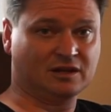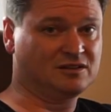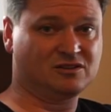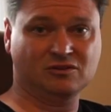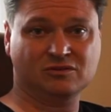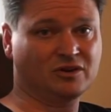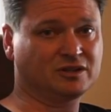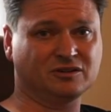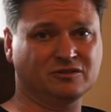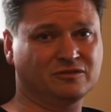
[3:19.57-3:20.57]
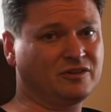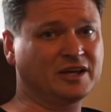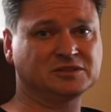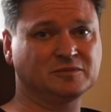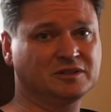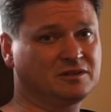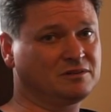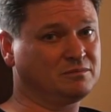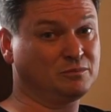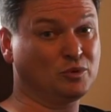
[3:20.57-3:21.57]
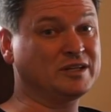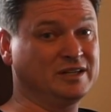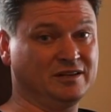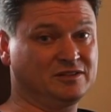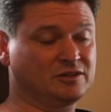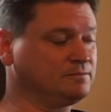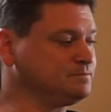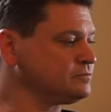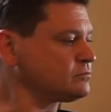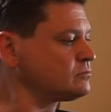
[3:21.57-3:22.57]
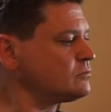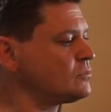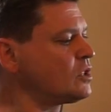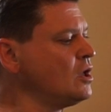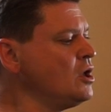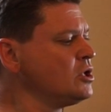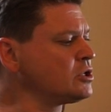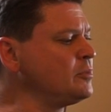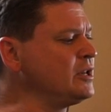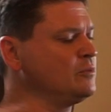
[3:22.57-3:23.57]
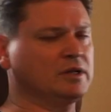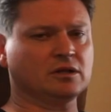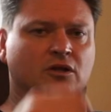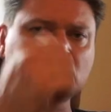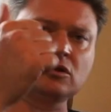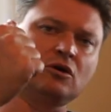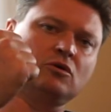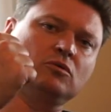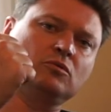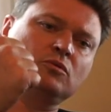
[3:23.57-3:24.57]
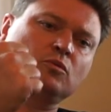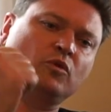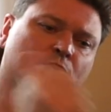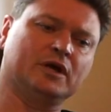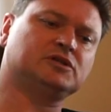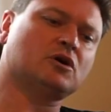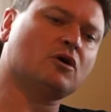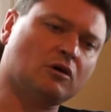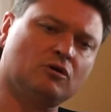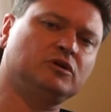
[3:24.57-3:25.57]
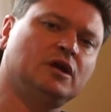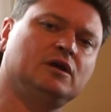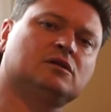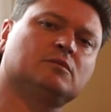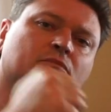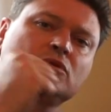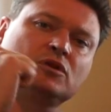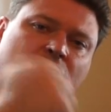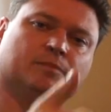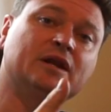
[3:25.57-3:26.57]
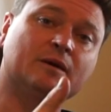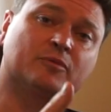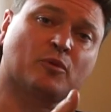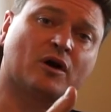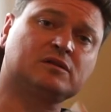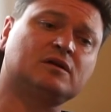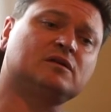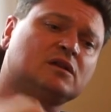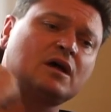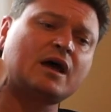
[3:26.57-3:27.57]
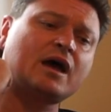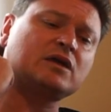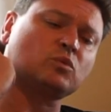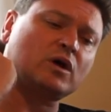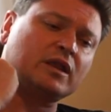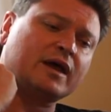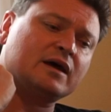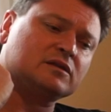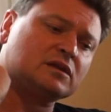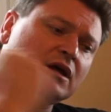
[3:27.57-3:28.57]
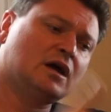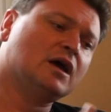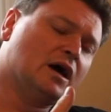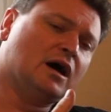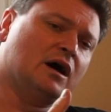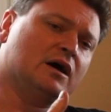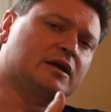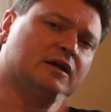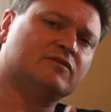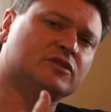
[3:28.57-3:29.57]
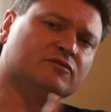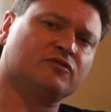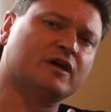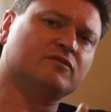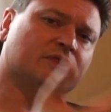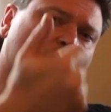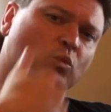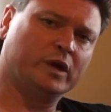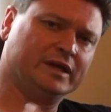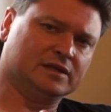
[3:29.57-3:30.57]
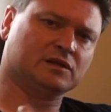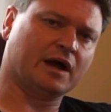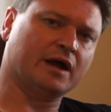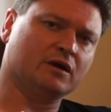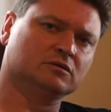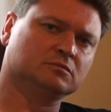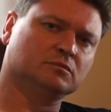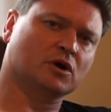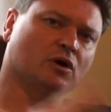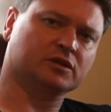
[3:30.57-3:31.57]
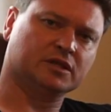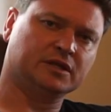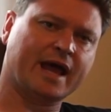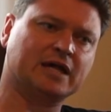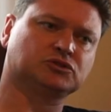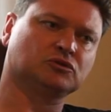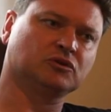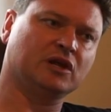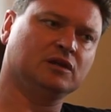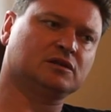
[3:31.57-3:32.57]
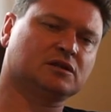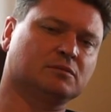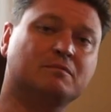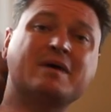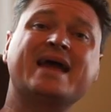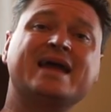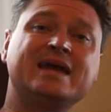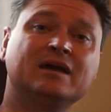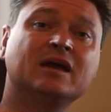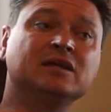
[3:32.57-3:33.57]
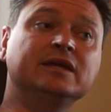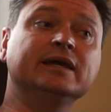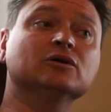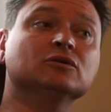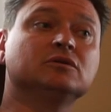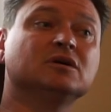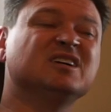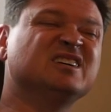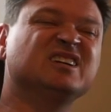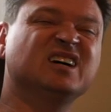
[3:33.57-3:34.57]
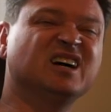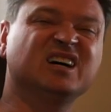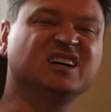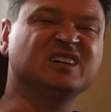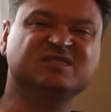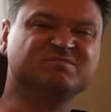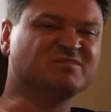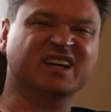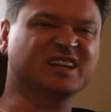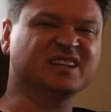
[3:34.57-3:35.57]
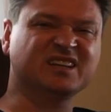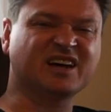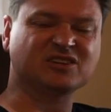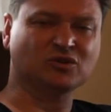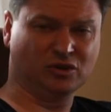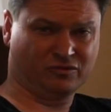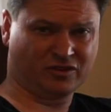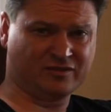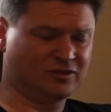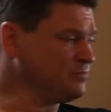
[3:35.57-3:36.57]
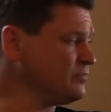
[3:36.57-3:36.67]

I just used regular Fleischmann's bread yeast. So, but anyways, so we pitch our own yeast to speed up the process as well as uh, give it the flavor that we desire because the natural yeasts may yield uh, a not so good flavor.